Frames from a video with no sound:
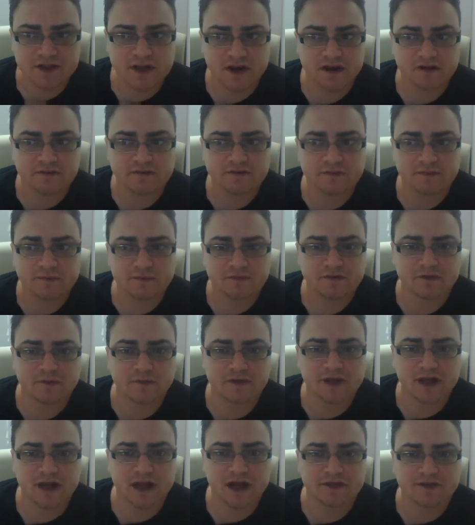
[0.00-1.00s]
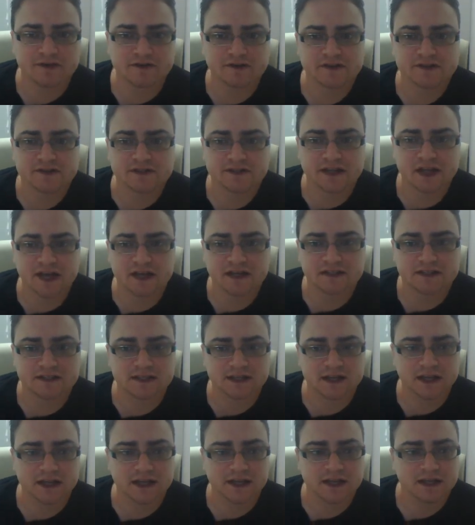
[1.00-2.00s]
there from the author is
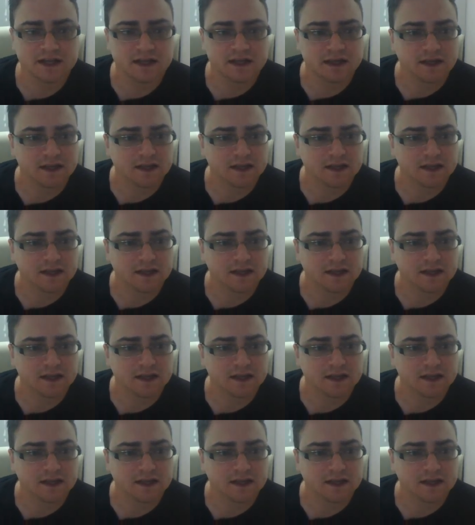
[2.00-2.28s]
that